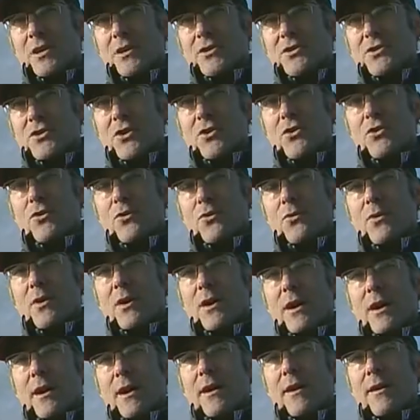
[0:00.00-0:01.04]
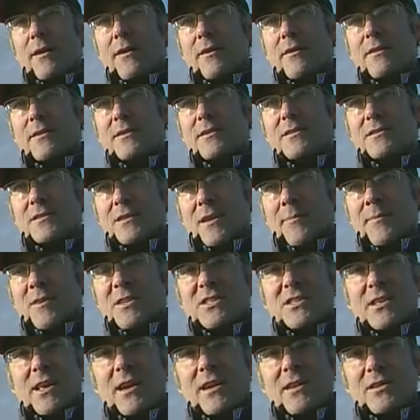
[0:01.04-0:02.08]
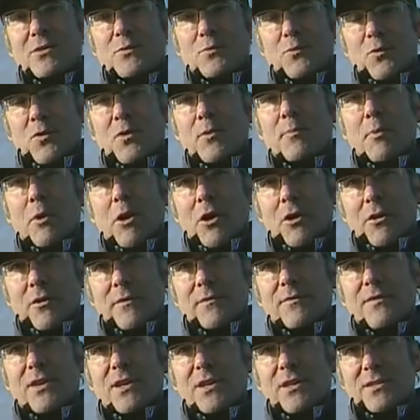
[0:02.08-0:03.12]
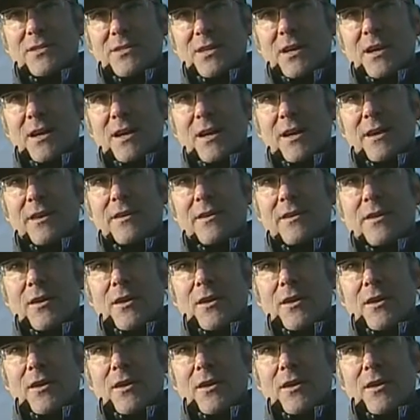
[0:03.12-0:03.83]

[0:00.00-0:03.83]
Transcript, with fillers: so uh, some aesthetics were part of the design.